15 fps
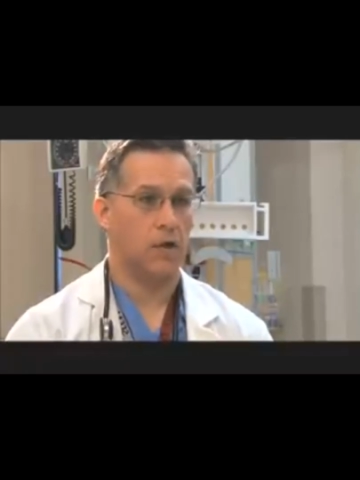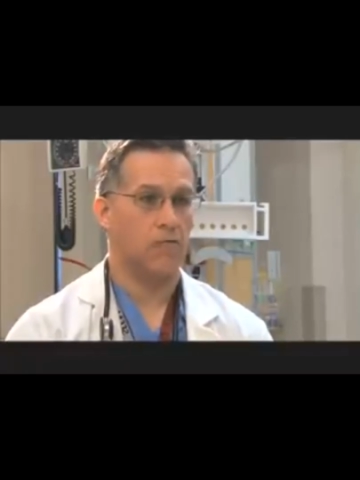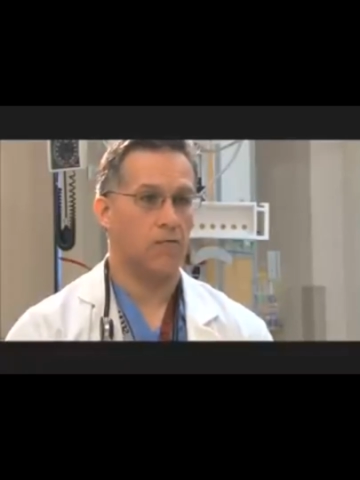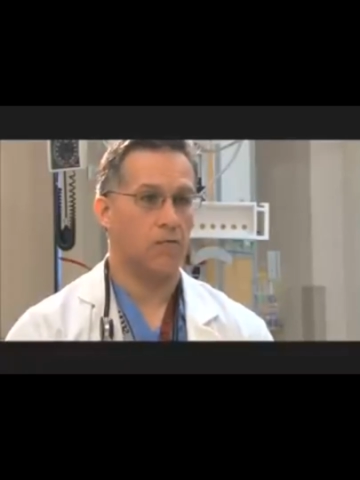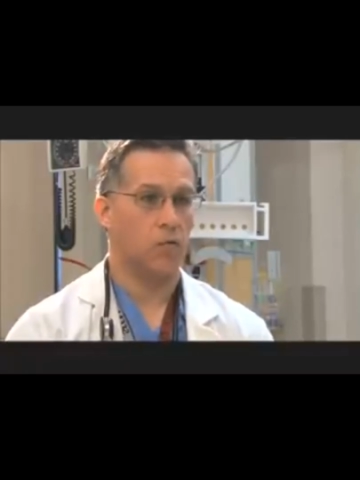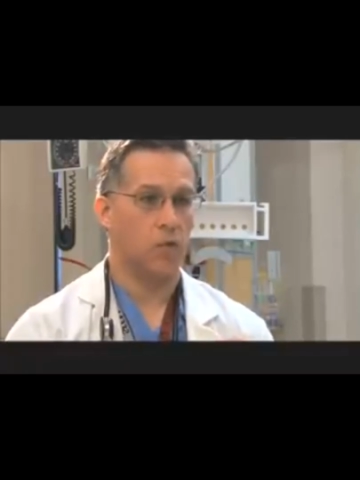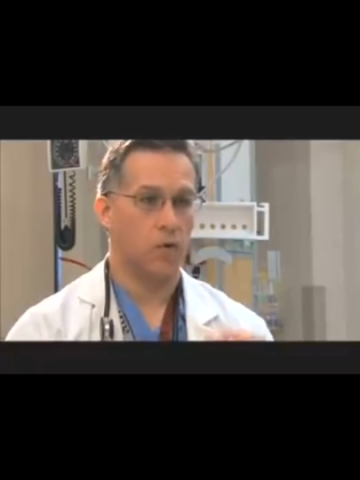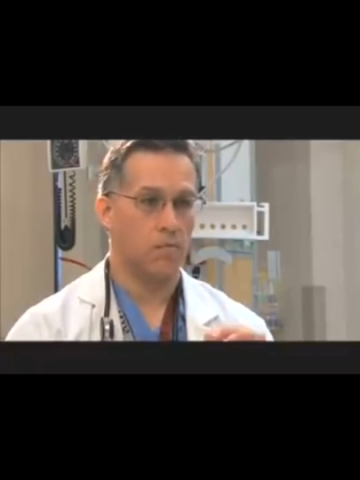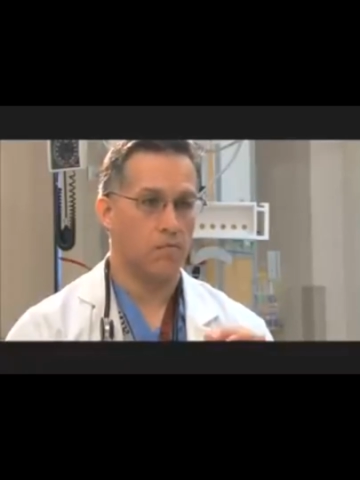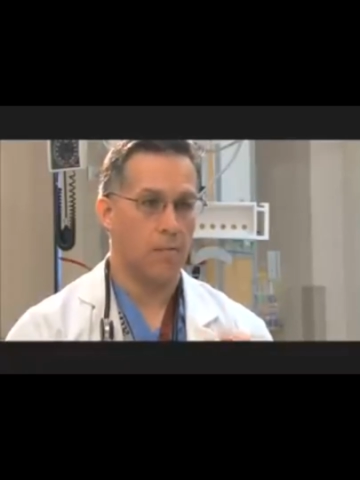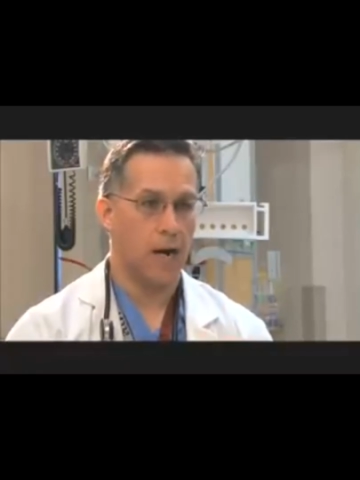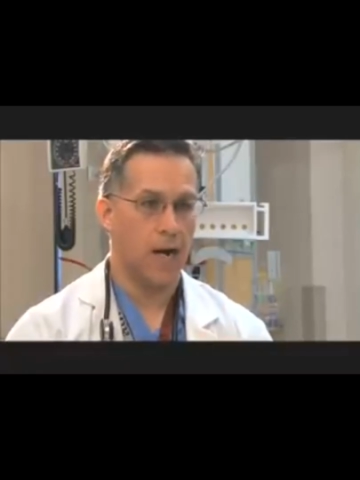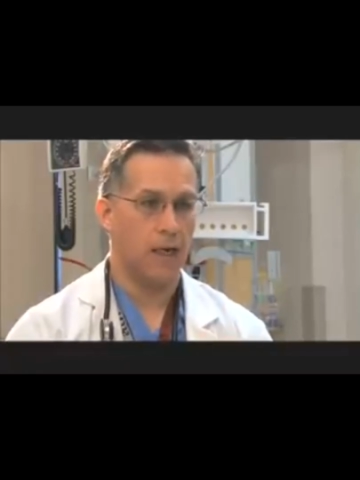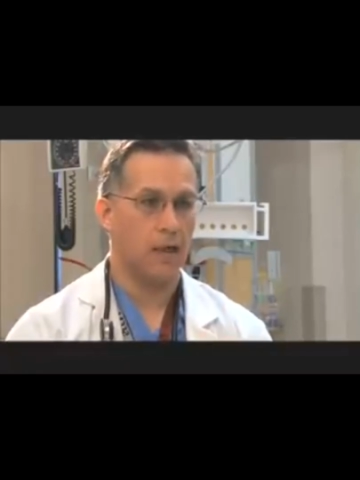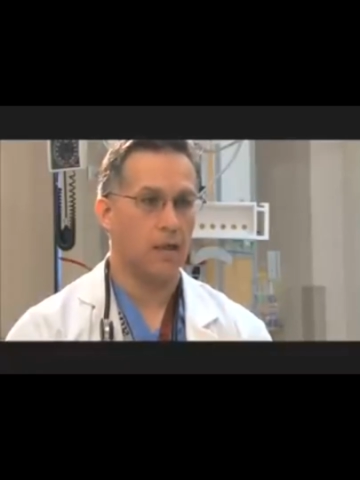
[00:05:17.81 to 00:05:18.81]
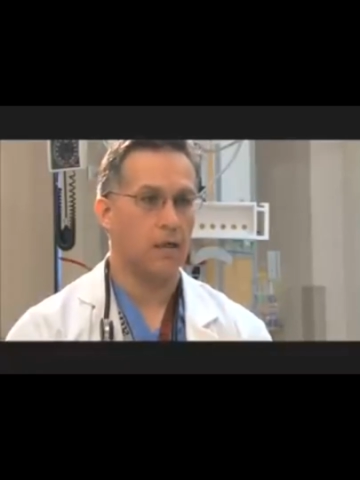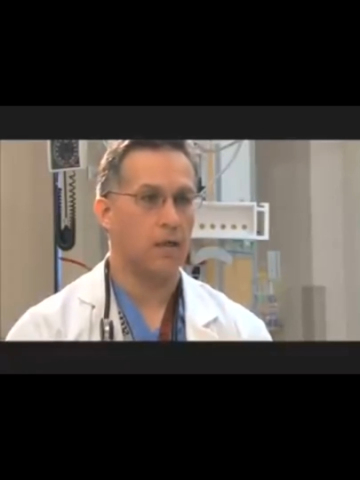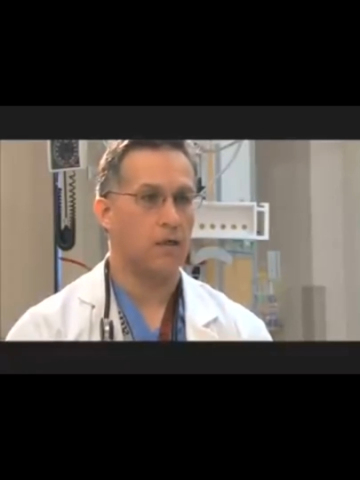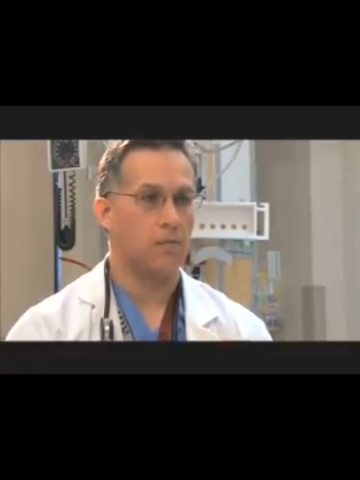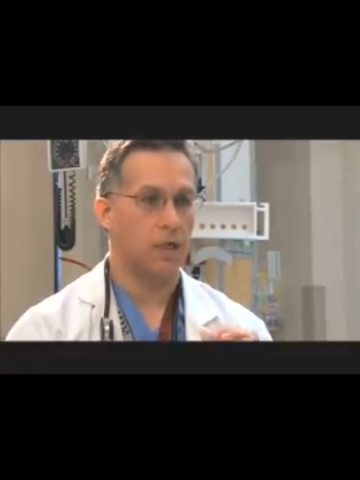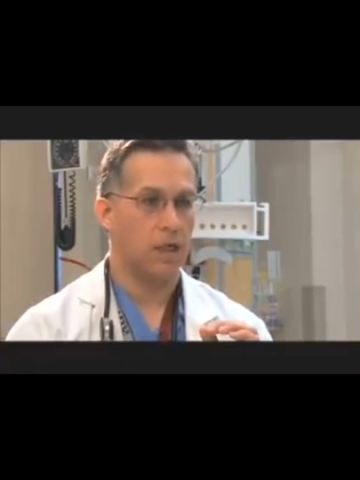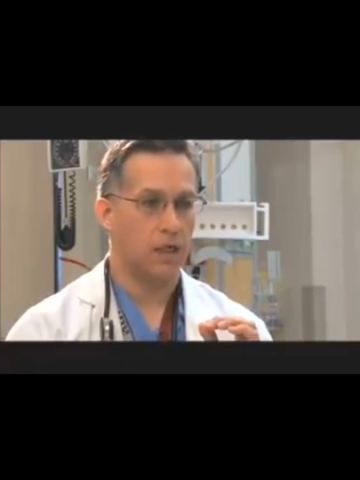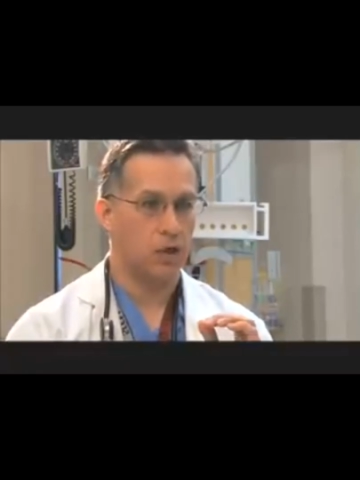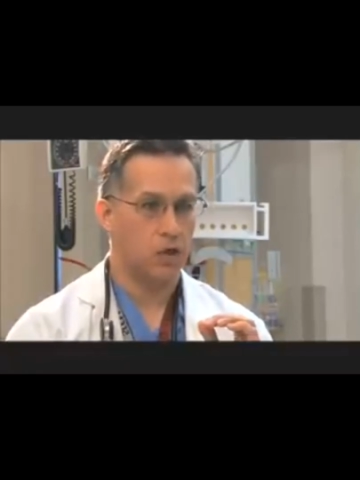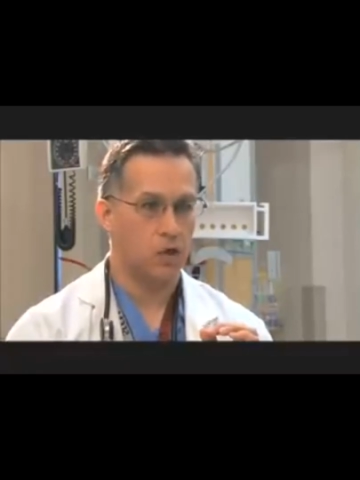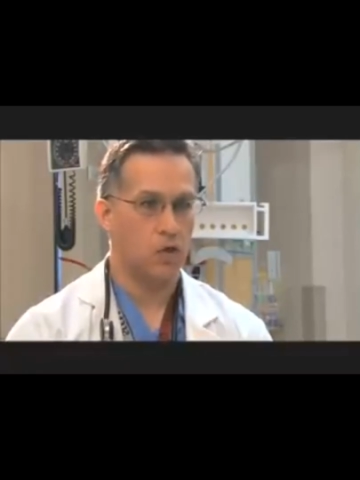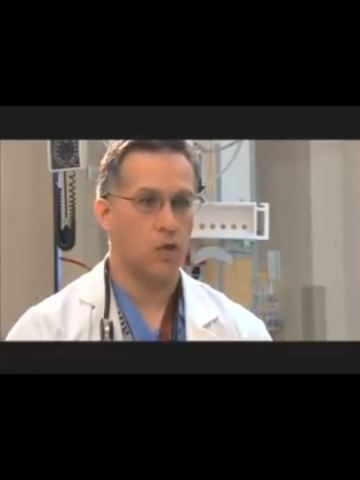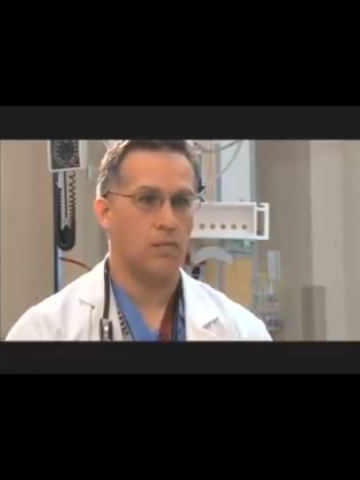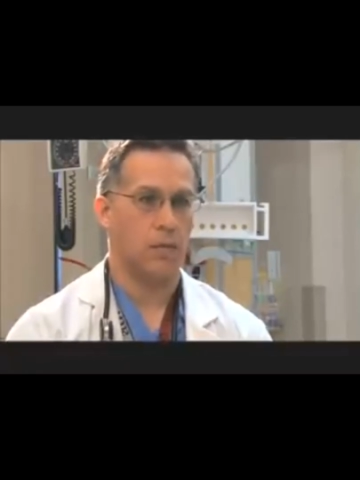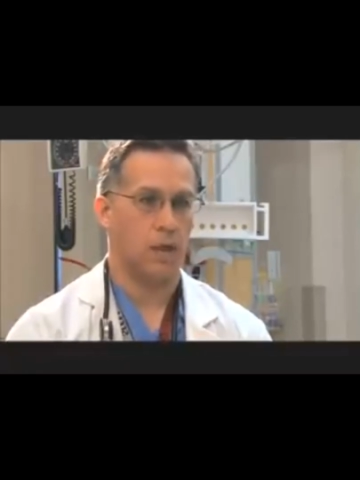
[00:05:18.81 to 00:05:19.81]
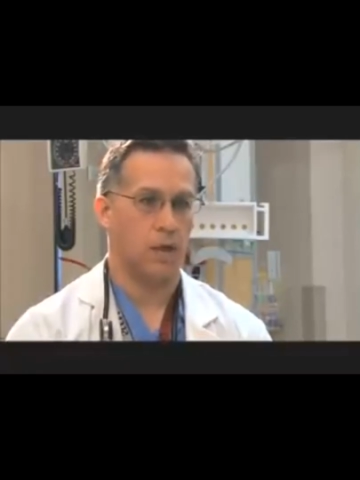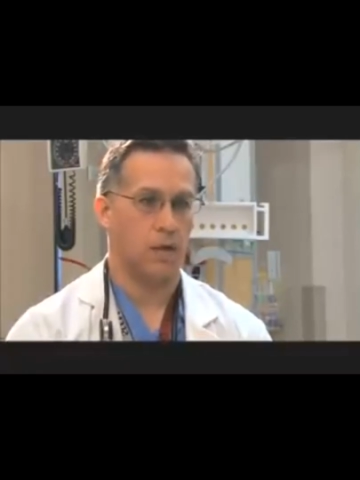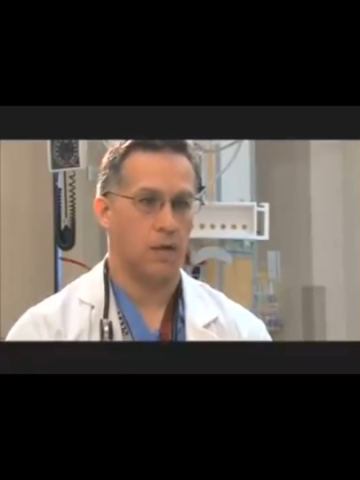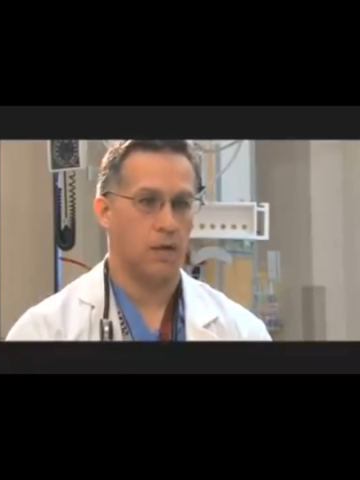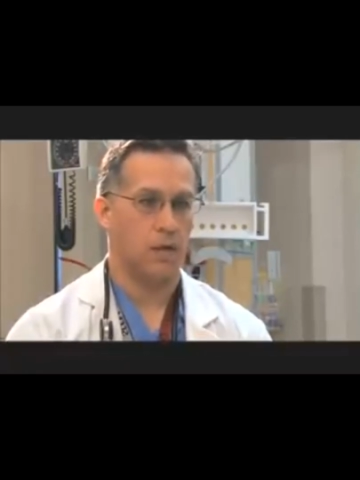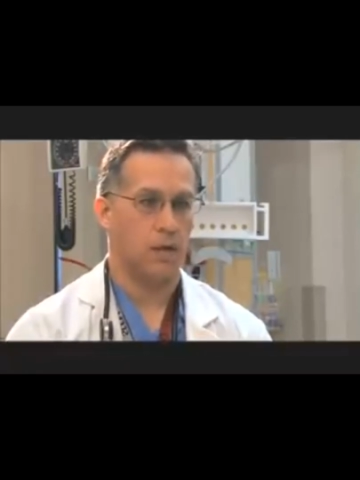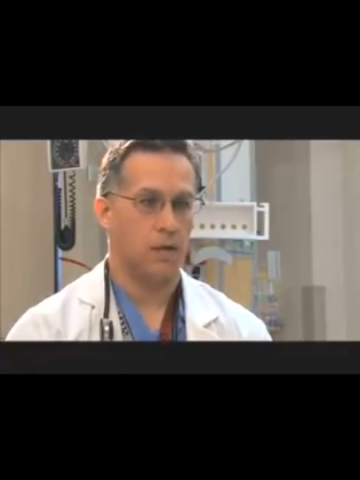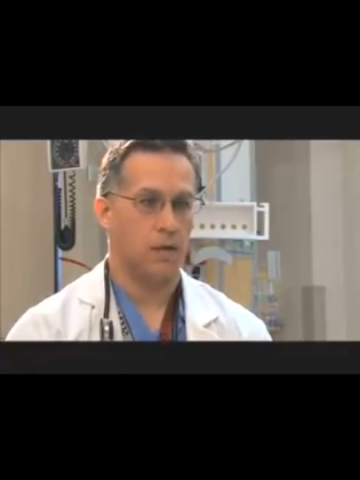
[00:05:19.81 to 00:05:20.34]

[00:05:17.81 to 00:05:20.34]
of remaining to be human,